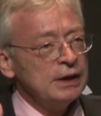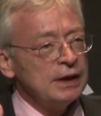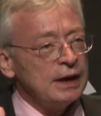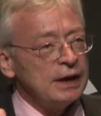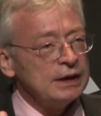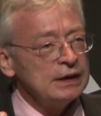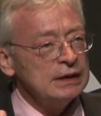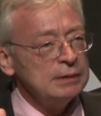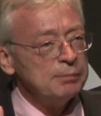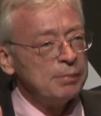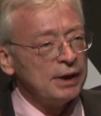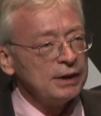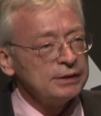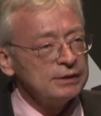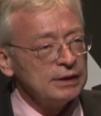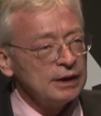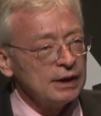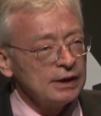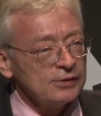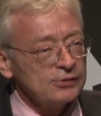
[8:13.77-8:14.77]

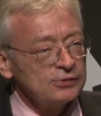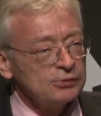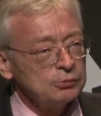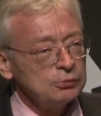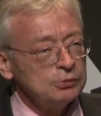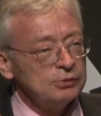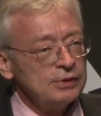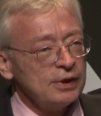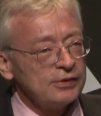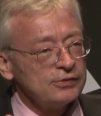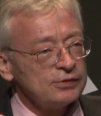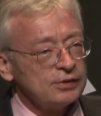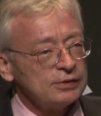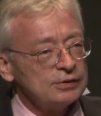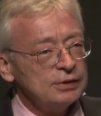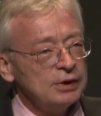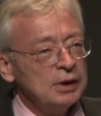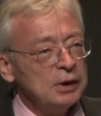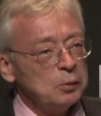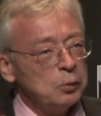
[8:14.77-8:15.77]
Anybody else who does
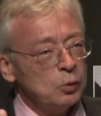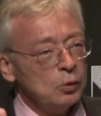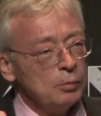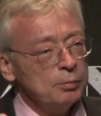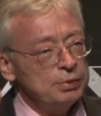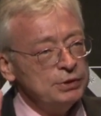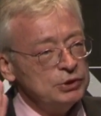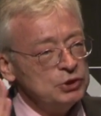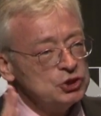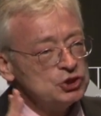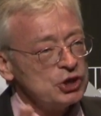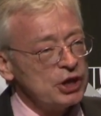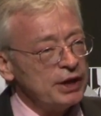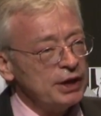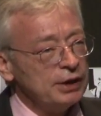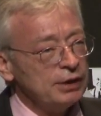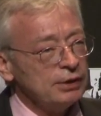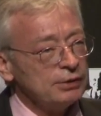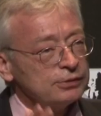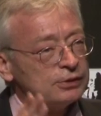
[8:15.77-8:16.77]
it will be
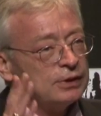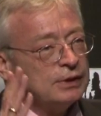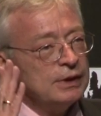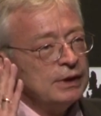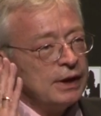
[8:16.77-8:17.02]
jailed